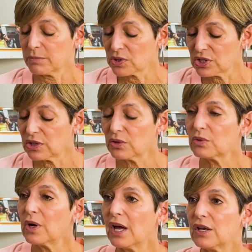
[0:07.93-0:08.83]
Number
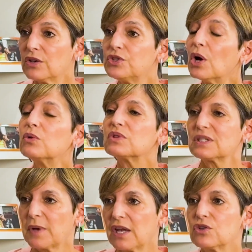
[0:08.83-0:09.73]
two, don't
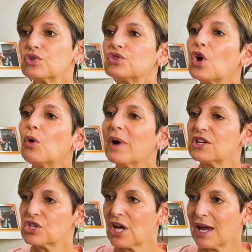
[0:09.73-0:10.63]
spend so
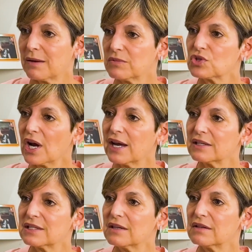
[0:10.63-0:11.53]
much time
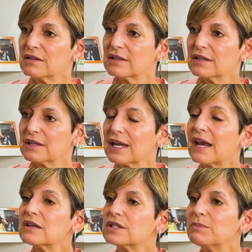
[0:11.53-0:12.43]
trying to
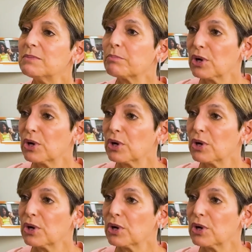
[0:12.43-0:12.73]
get it to be